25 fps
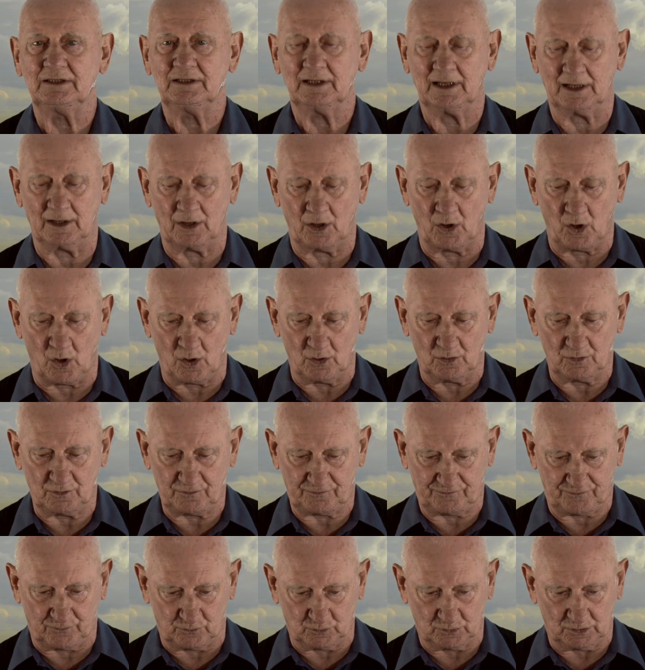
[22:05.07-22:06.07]
and longed
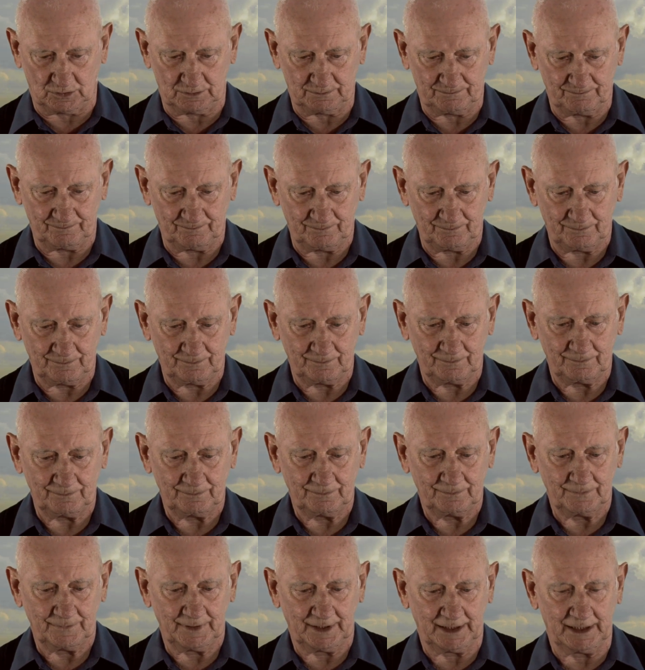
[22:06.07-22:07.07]
for,"
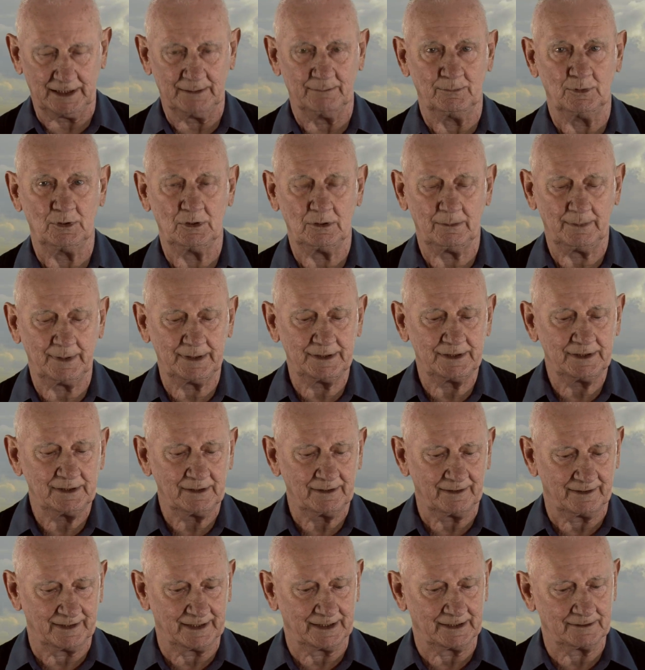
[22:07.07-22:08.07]
he murmured
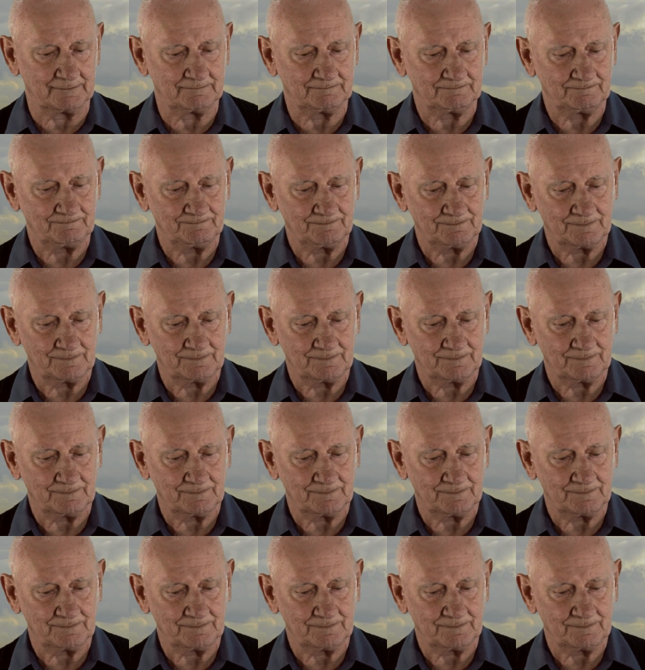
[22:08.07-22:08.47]
then,